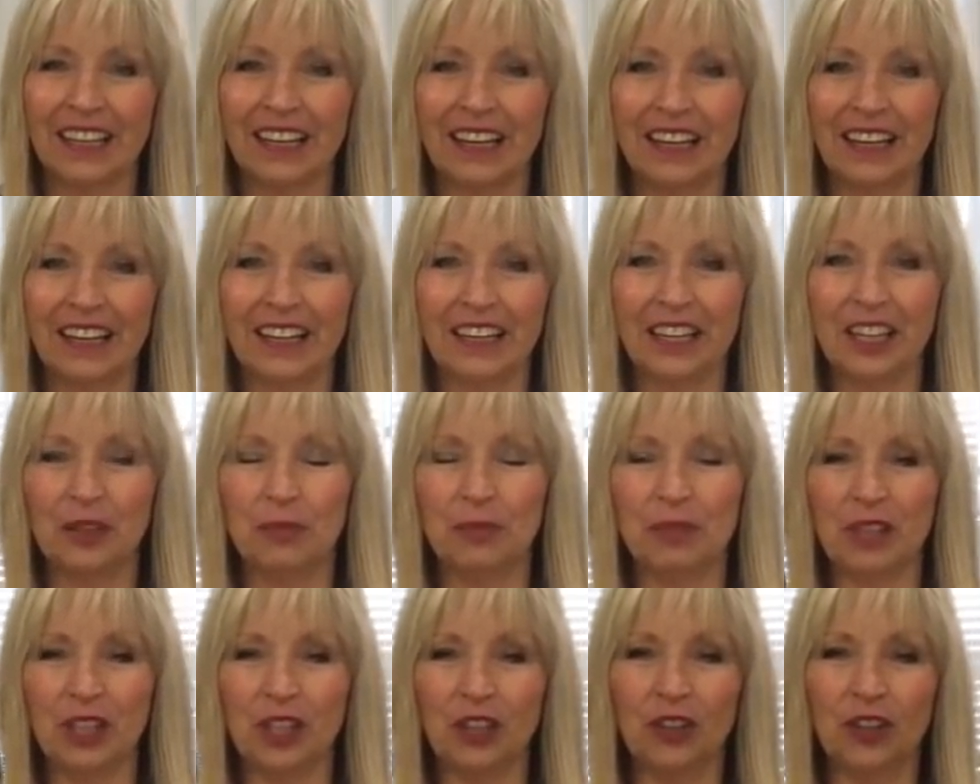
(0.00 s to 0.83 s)

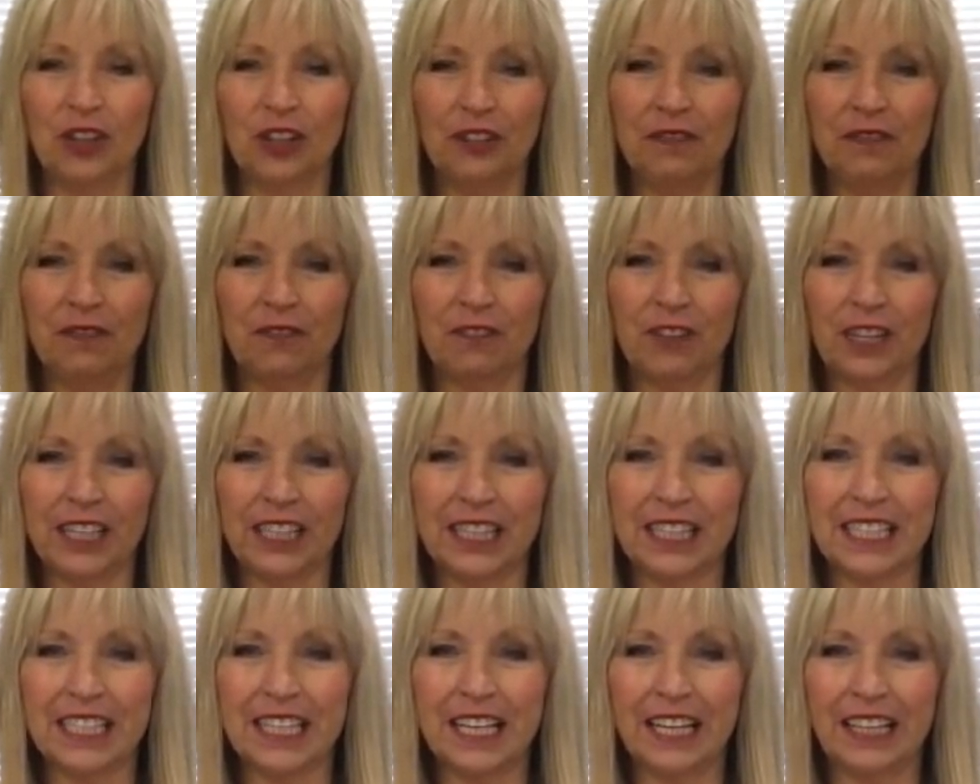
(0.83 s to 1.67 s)
and you could
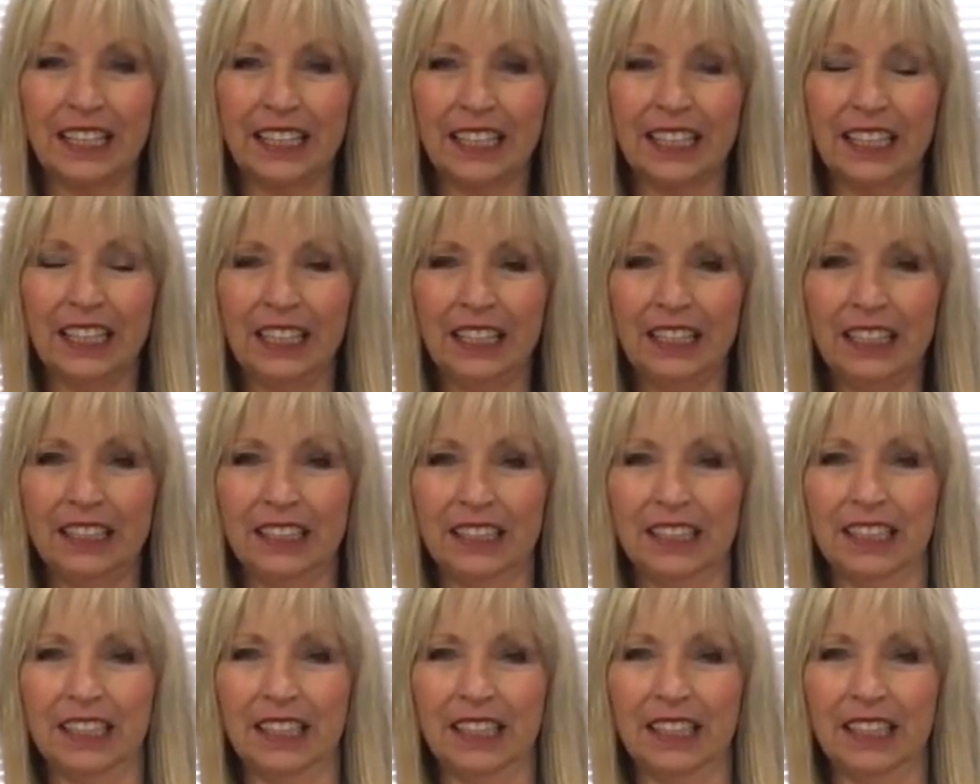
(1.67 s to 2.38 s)
front tuck it.